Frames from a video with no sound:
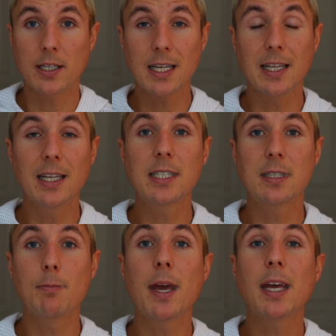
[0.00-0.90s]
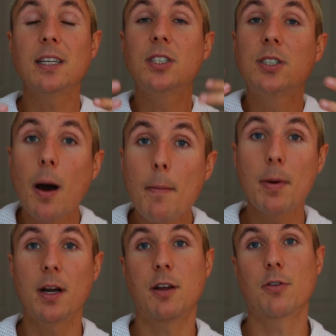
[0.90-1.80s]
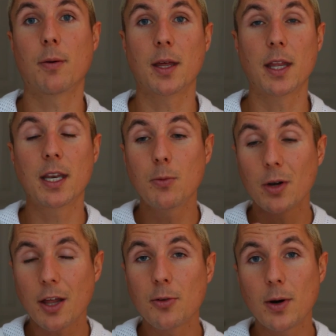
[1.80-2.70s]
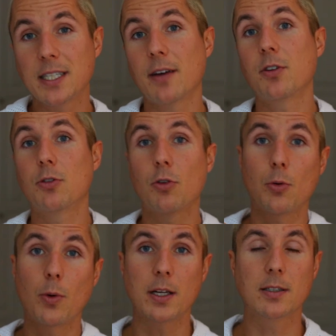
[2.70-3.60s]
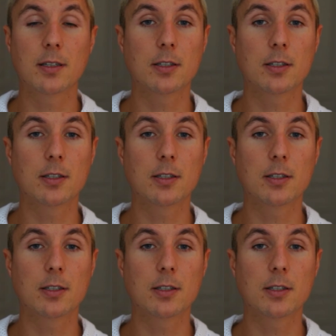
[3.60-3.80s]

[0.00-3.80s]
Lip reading: He's at least making some money from that he would otherwise have to throw to waste.